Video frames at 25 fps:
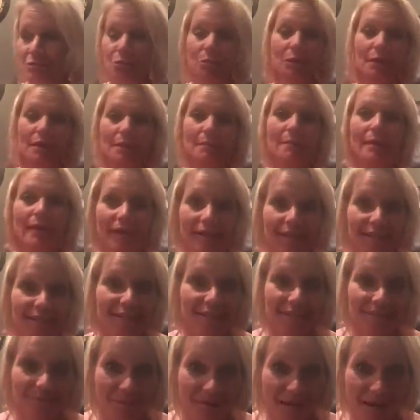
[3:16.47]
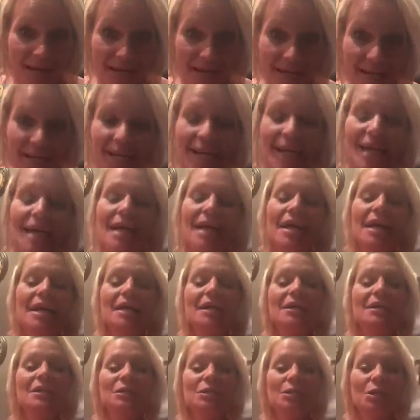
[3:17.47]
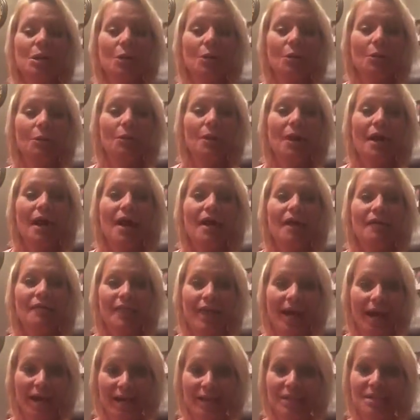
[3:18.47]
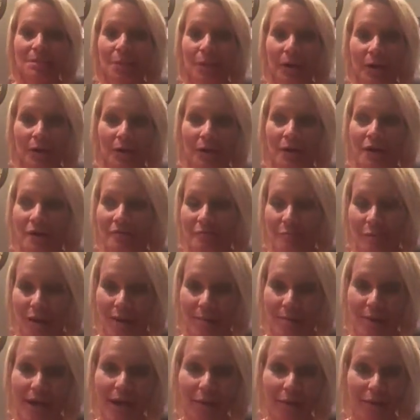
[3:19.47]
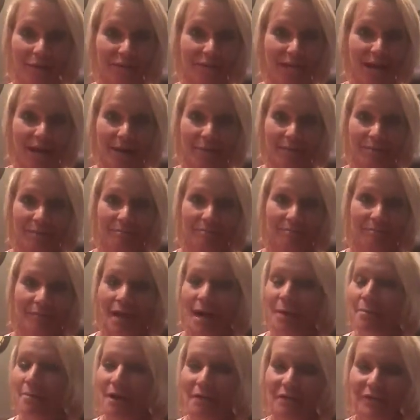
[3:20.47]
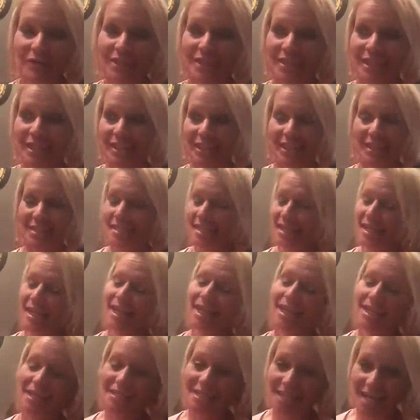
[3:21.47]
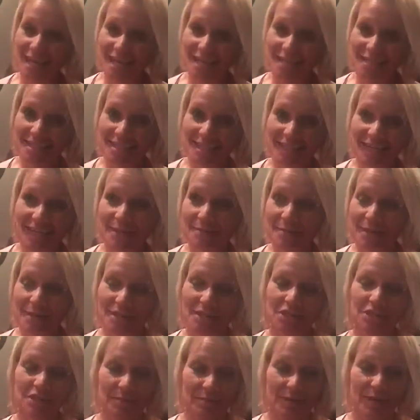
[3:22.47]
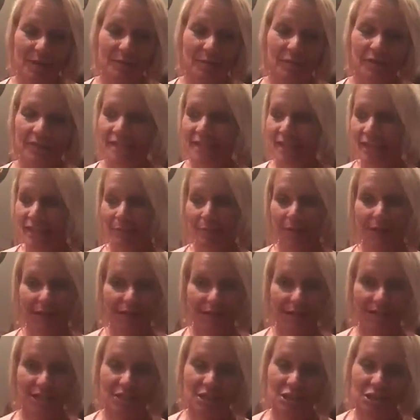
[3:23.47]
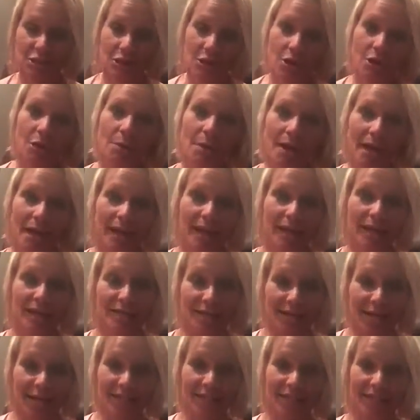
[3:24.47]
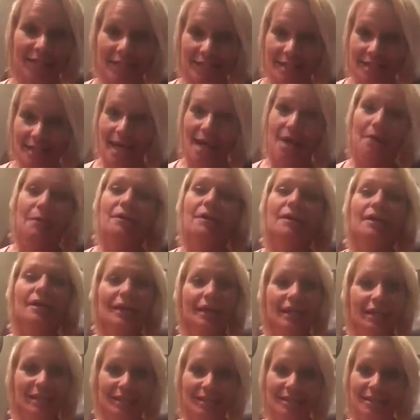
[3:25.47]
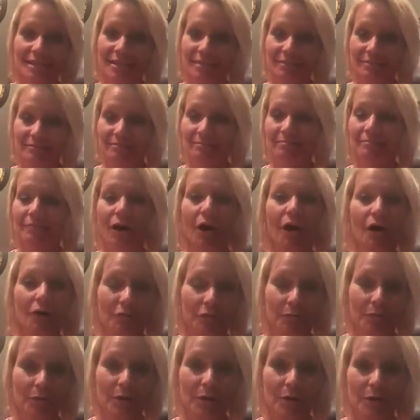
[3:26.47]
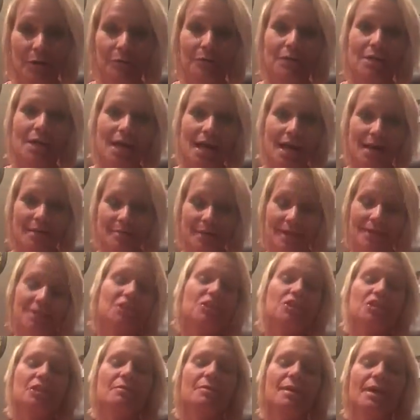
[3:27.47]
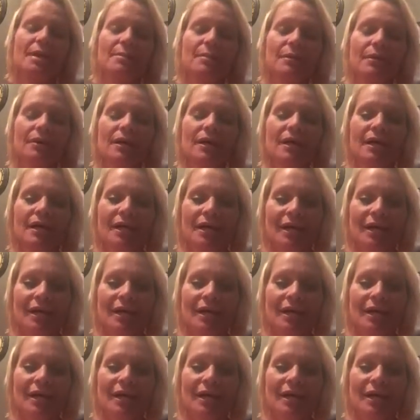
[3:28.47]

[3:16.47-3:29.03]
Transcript: 20 minutes, right? So that is part of my power time. I'm obviously not sitting at a desk and messaging people and telling my kids to go away because I need this hour. It is on the road, I'm messaging people.